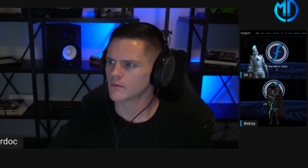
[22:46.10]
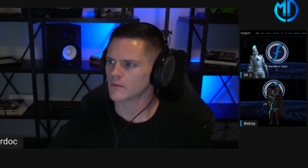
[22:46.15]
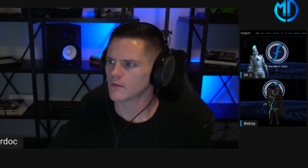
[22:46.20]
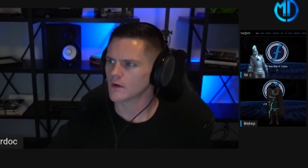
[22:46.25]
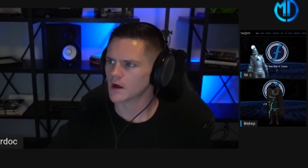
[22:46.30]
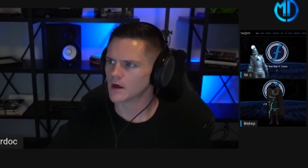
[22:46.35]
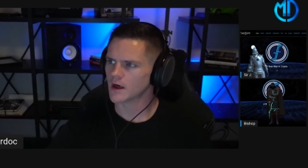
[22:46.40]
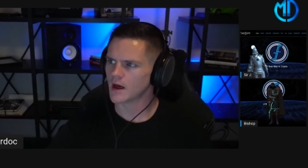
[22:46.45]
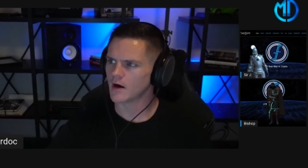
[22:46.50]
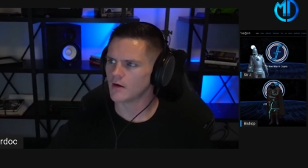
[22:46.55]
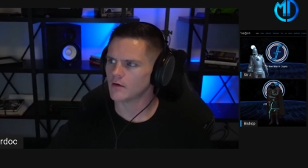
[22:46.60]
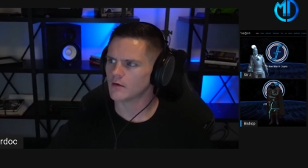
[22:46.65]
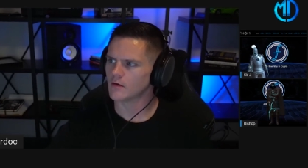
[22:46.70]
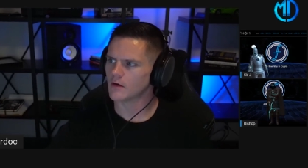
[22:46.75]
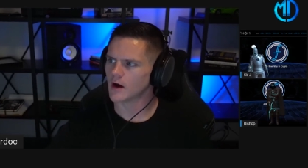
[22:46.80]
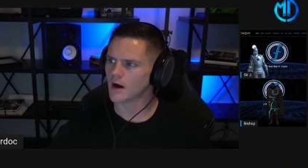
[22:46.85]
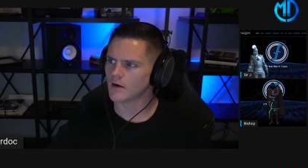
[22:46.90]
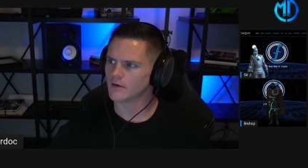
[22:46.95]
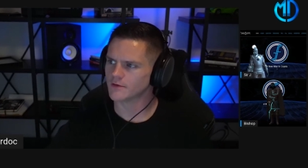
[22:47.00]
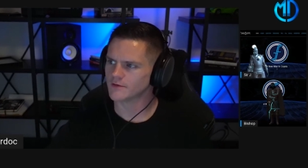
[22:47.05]
And how,
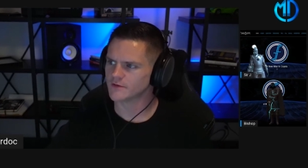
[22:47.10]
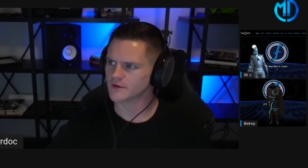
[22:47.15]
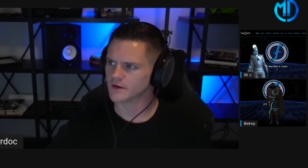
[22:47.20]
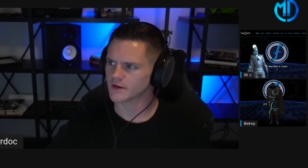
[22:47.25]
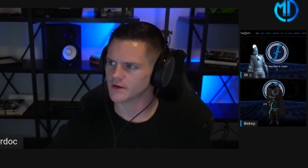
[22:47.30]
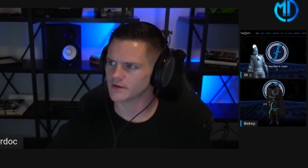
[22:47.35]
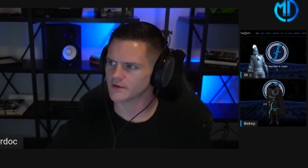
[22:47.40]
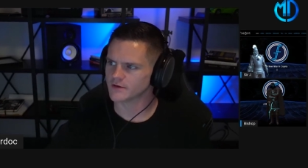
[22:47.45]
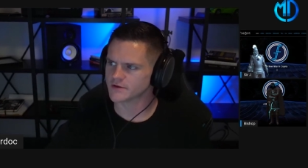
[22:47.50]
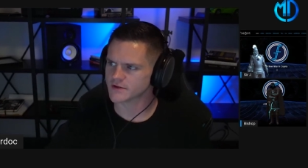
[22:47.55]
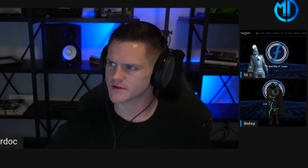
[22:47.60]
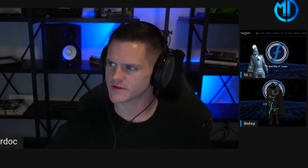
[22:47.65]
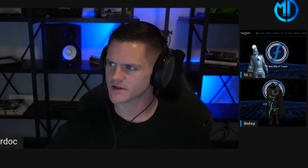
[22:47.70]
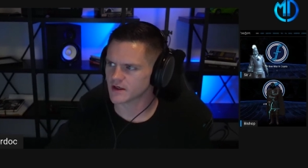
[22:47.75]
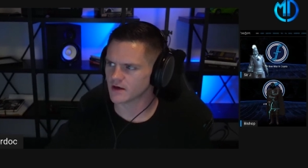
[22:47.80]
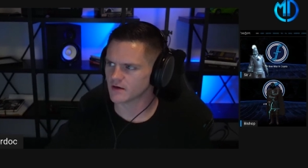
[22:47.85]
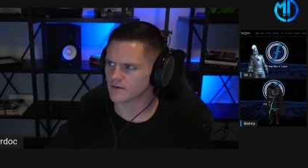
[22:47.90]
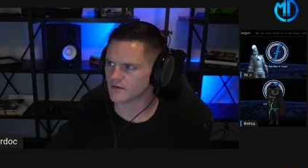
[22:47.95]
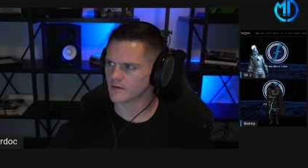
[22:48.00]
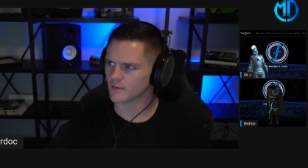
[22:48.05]
how is uh, let's just
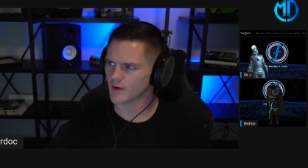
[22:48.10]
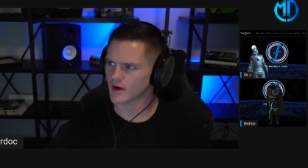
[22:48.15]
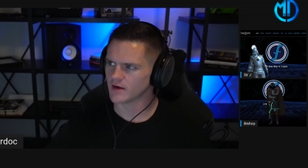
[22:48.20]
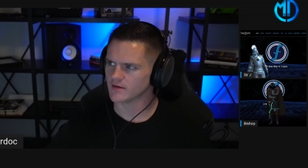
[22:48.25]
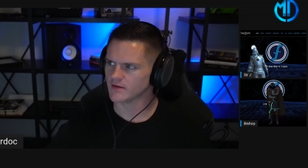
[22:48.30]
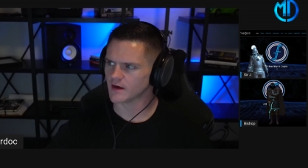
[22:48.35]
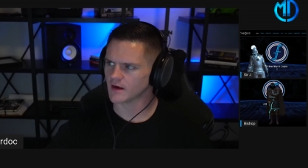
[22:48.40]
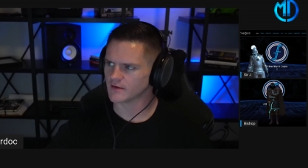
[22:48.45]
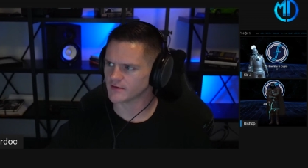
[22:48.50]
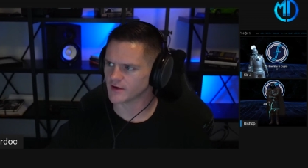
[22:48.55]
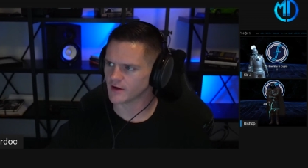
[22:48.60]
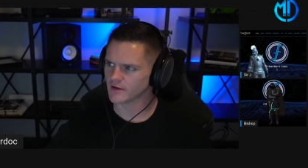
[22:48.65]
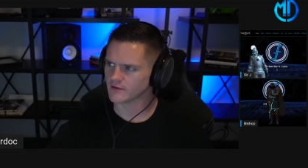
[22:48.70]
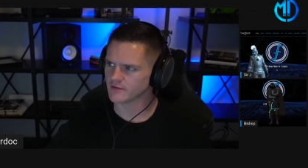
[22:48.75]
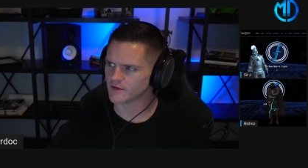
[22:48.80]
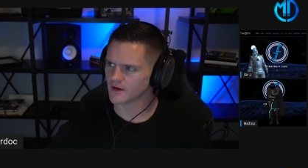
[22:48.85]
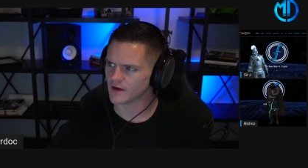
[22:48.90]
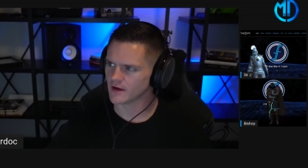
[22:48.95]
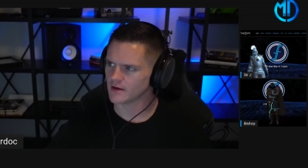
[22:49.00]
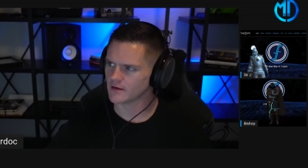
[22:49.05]
say the buy tax, how's
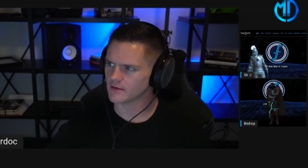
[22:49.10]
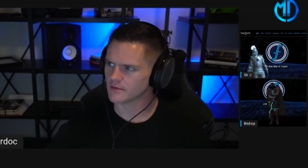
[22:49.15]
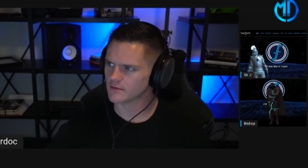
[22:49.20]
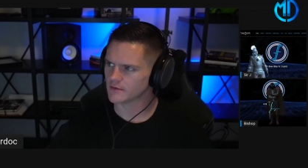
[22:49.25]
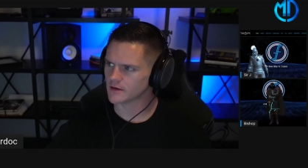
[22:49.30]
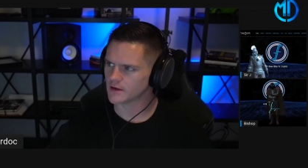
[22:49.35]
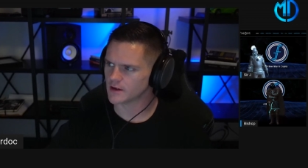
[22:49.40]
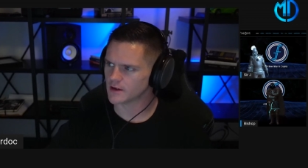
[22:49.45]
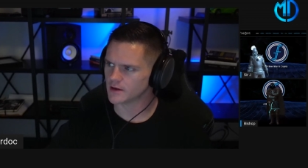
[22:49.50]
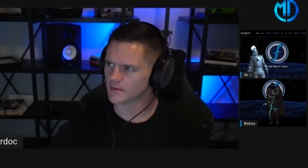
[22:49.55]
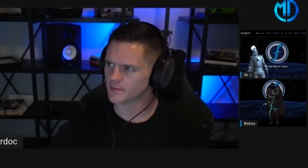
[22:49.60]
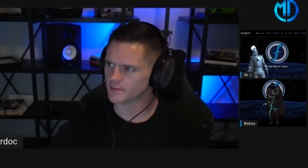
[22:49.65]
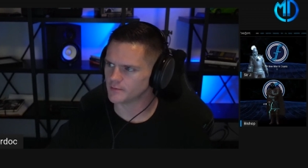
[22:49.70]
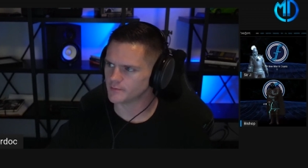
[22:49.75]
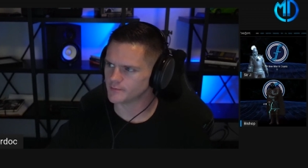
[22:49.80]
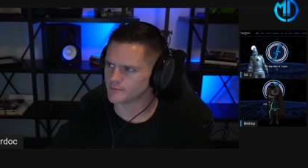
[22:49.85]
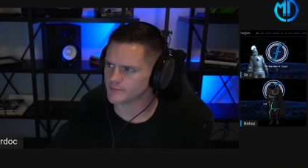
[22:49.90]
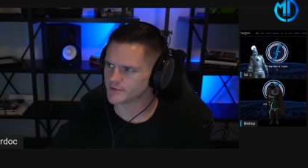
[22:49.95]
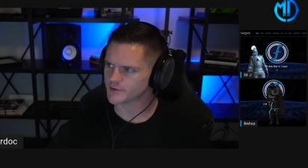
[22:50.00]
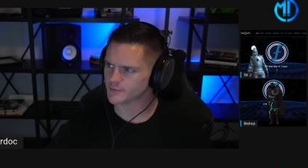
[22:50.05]
that um,
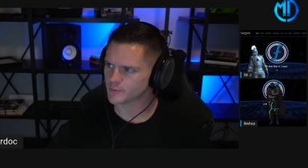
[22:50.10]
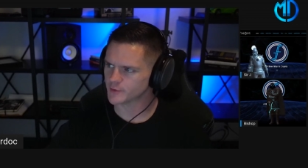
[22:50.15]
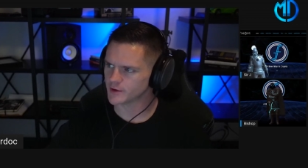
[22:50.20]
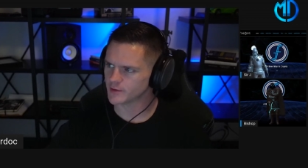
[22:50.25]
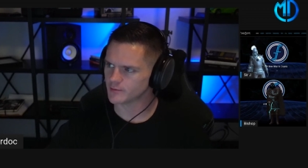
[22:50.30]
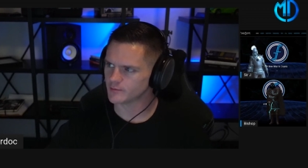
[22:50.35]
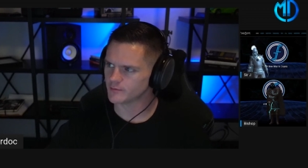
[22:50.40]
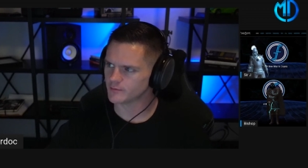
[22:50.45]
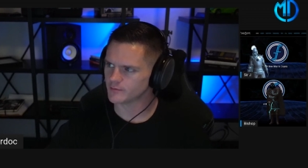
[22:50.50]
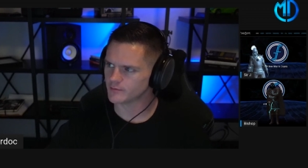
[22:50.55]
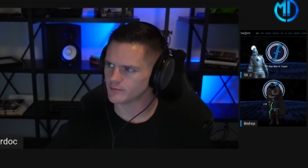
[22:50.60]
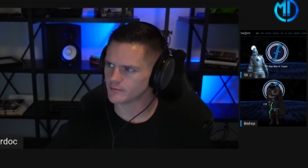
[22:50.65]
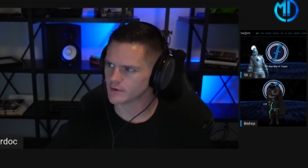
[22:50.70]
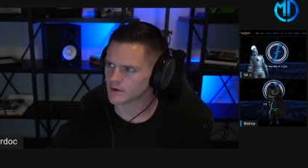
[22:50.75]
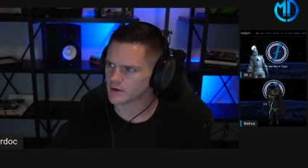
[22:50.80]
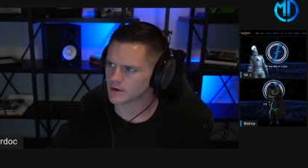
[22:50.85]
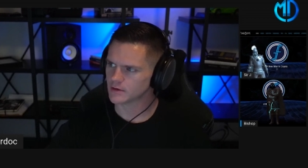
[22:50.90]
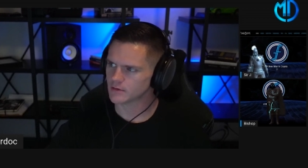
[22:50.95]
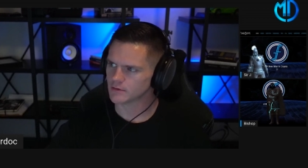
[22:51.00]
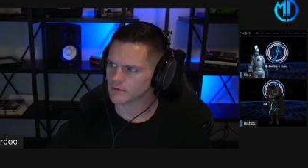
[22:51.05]
split?
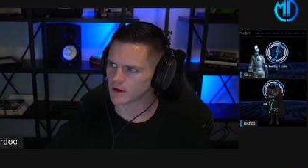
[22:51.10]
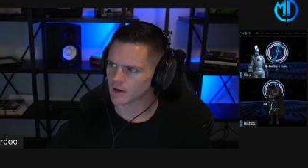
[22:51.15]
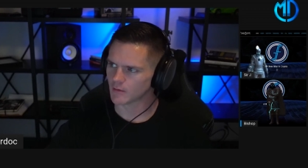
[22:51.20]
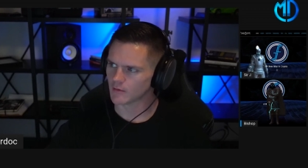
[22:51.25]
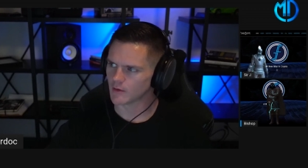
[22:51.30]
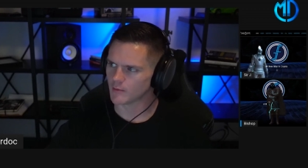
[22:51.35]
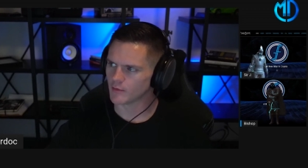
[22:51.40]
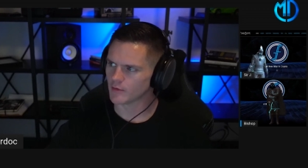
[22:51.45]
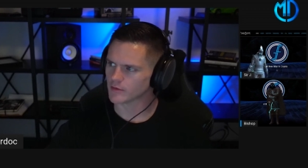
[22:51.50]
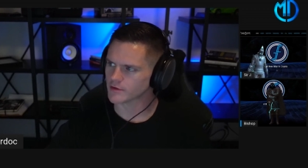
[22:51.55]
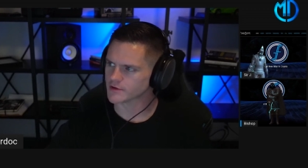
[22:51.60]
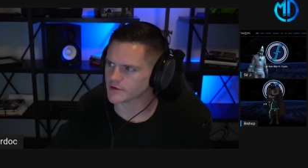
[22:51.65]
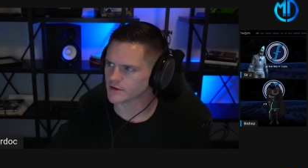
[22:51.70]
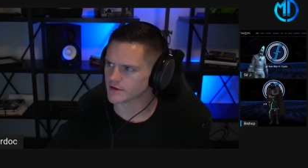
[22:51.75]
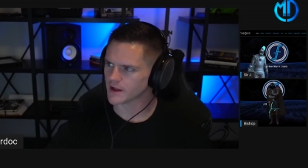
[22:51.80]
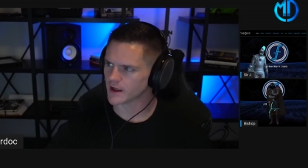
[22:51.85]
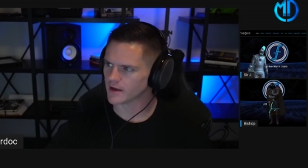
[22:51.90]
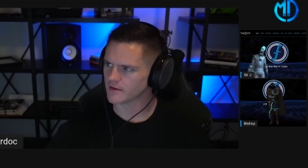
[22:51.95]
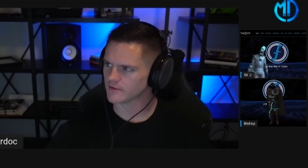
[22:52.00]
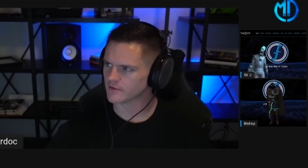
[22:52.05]
Like what portion of
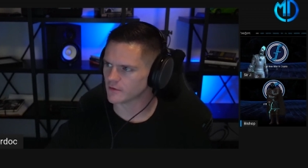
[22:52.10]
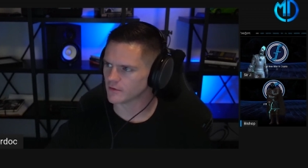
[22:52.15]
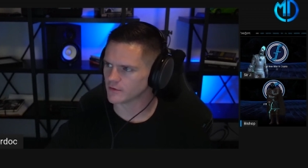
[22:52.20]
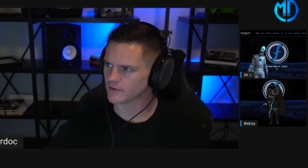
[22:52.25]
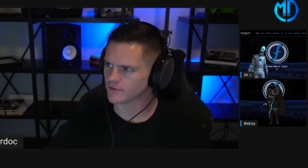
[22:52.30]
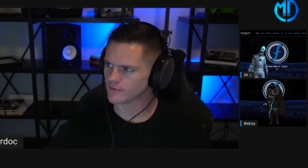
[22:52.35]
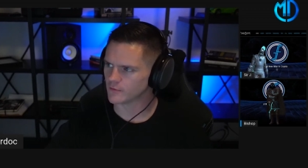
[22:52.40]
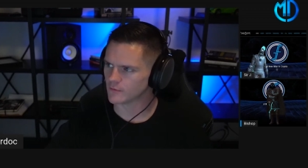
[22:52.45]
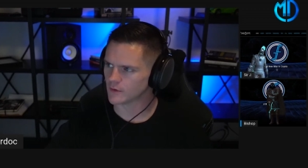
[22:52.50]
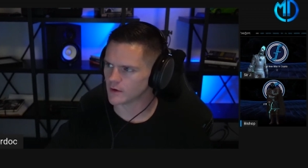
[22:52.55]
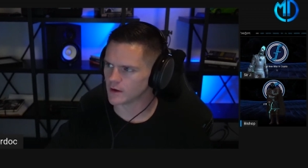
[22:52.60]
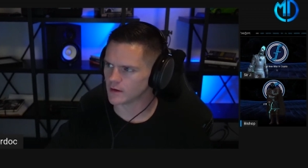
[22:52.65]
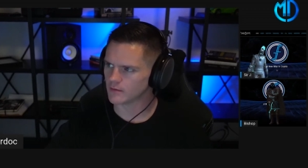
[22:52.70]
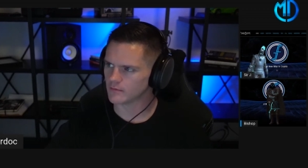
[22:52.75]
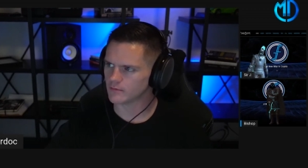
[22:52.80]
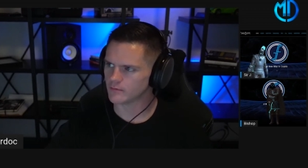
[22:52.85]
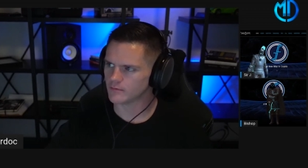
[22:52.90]
that is going to what?